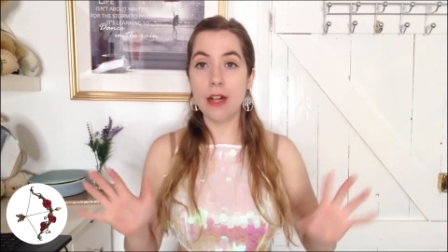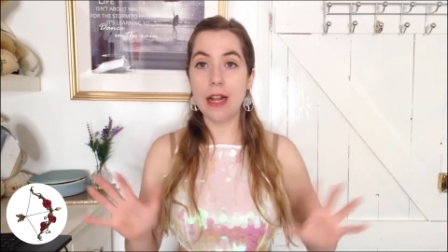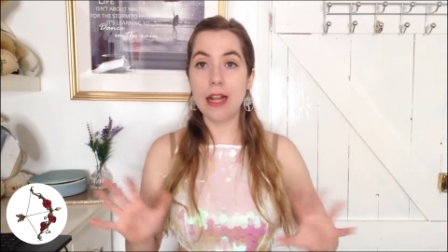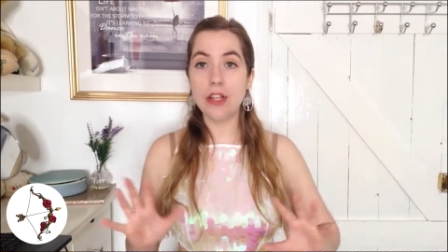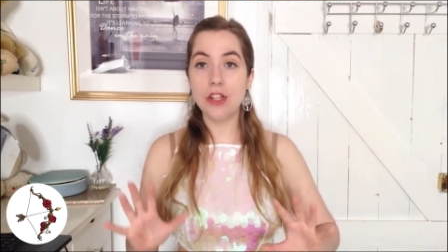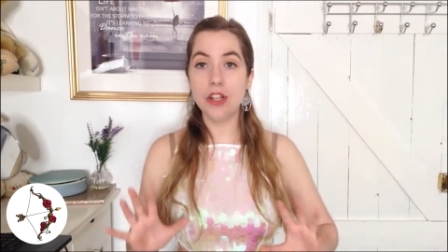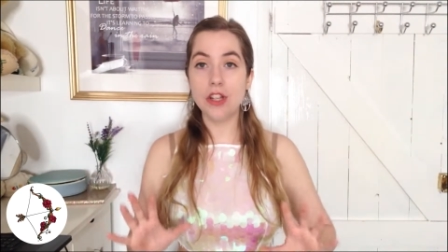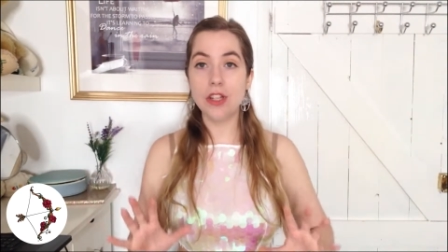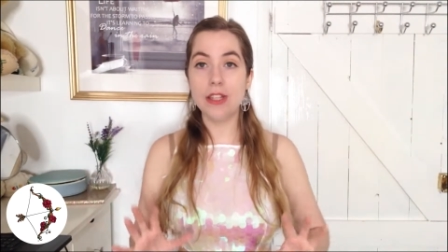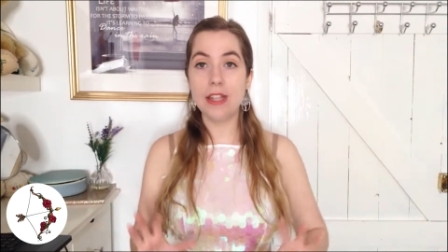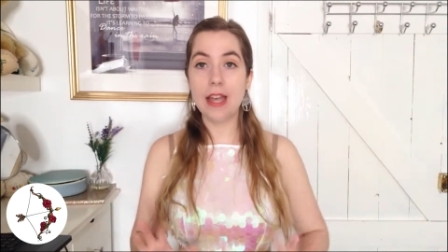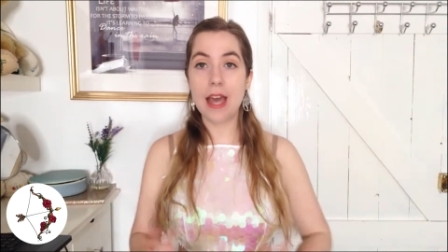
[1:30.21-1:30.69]

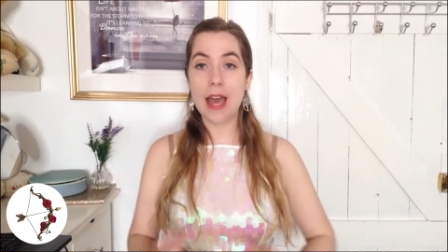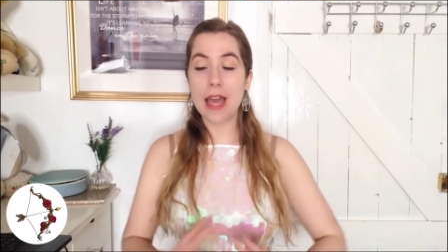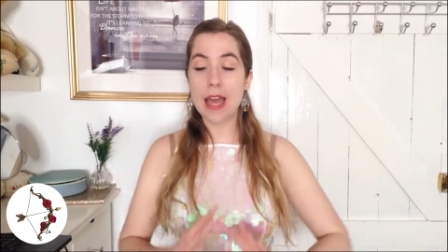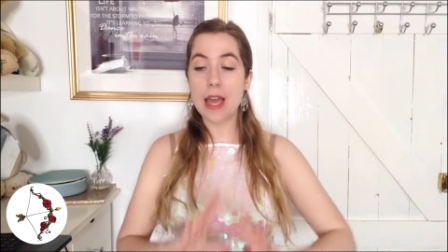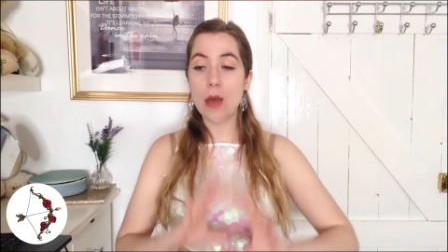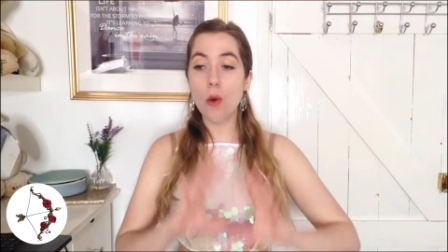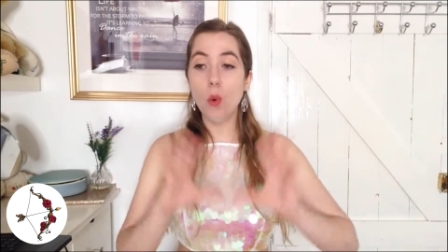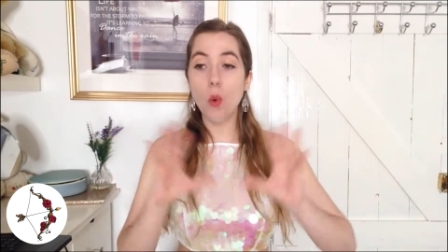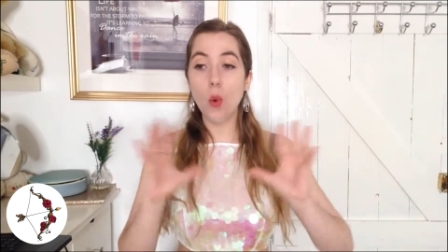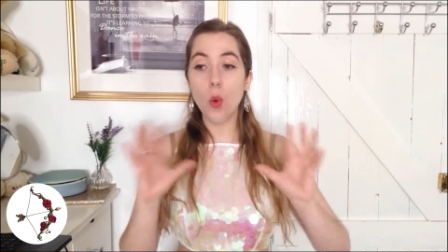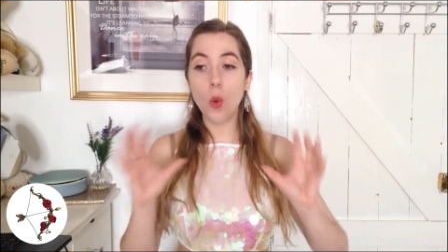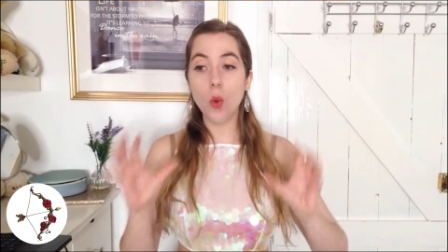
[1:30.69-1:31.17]
Let's just
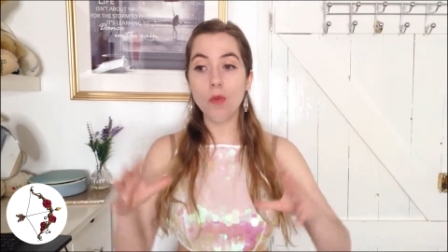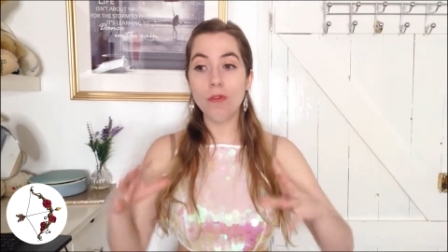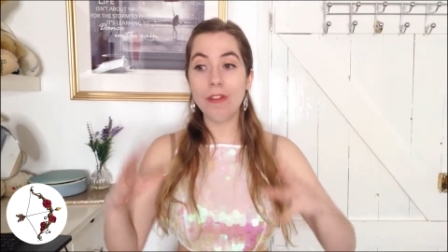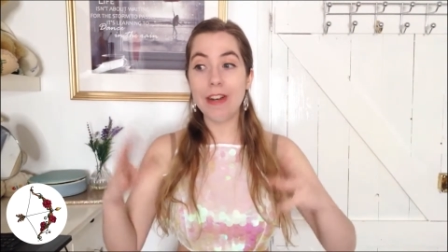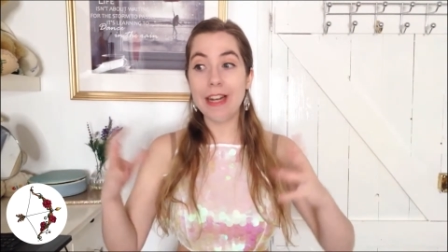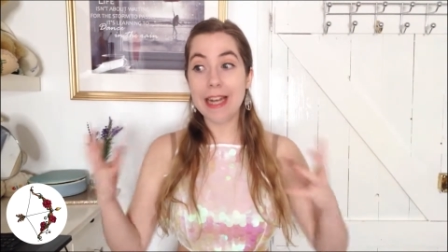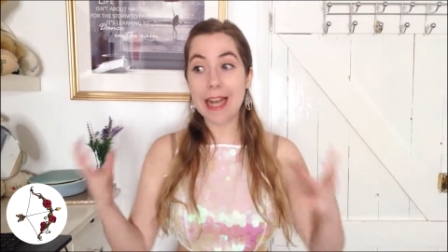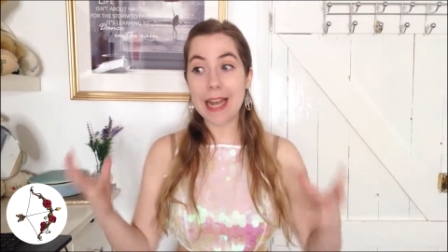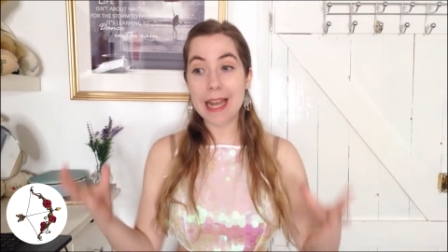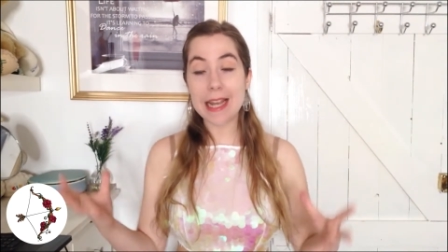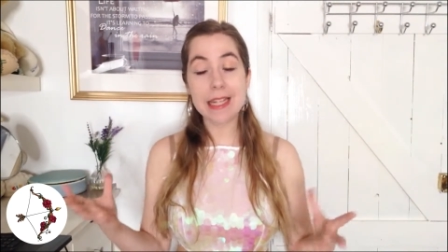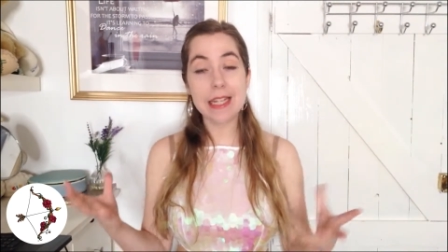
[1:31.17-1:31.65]
say all
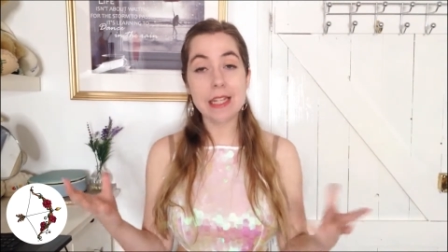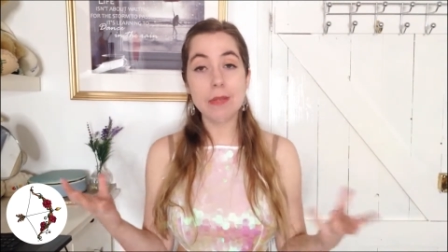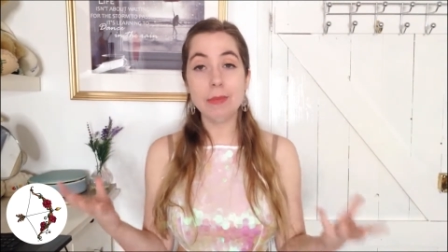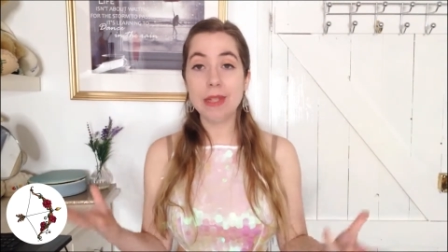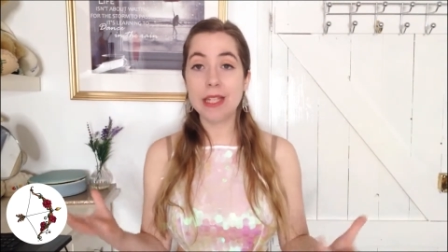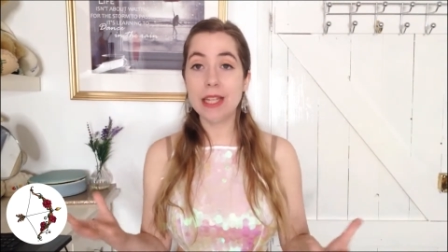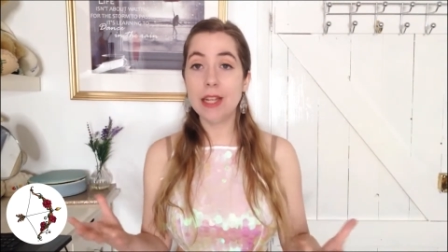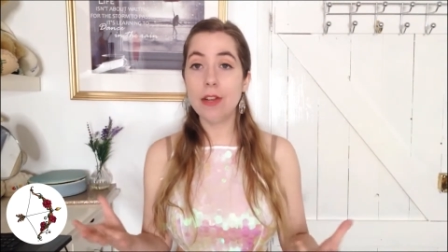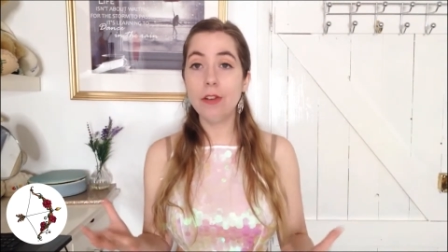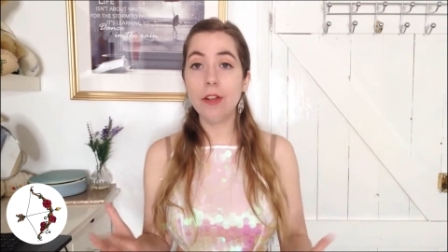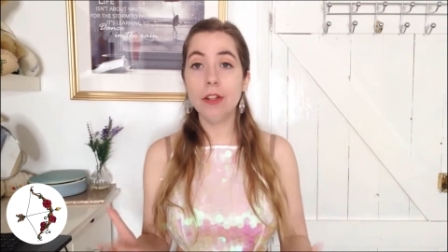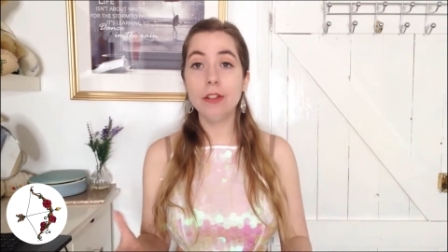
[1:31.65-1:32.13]
related
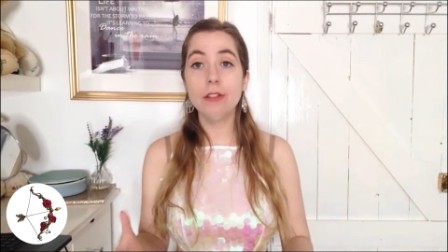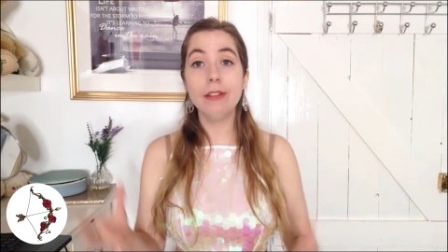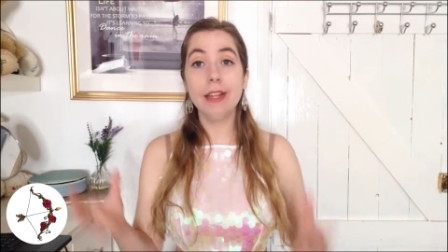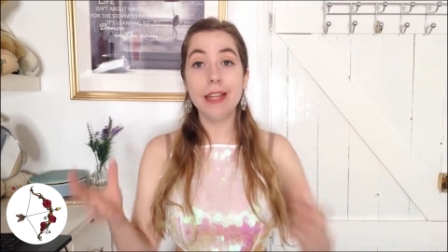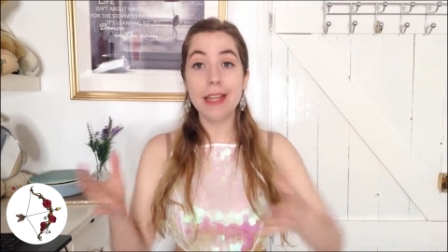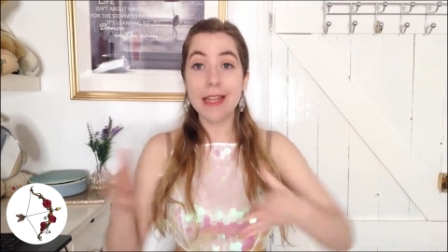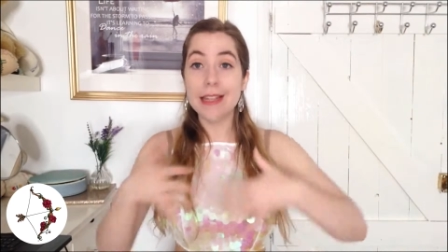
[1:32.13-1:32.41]
material